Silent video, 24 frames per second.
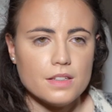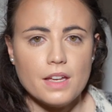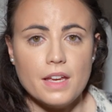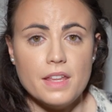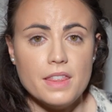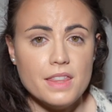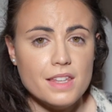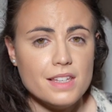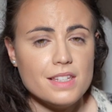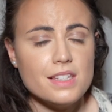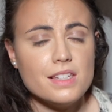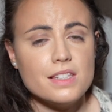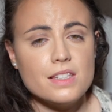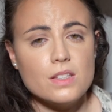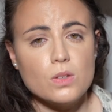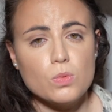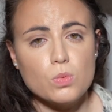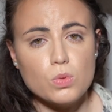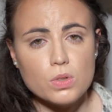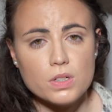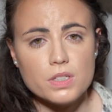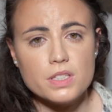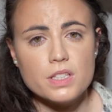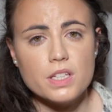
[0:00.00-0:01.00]
And this is the
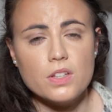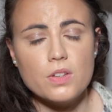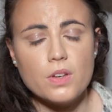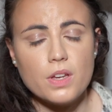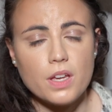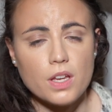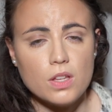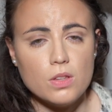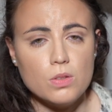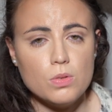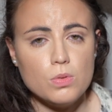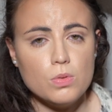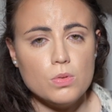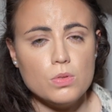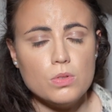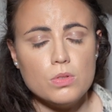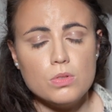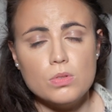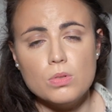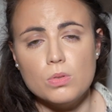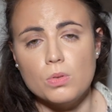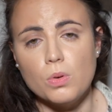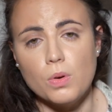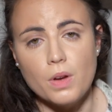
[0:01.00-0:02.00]
worst thing you can do
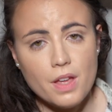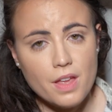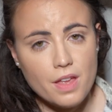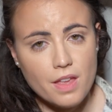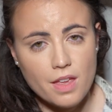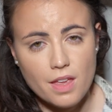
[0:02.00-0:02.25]
too.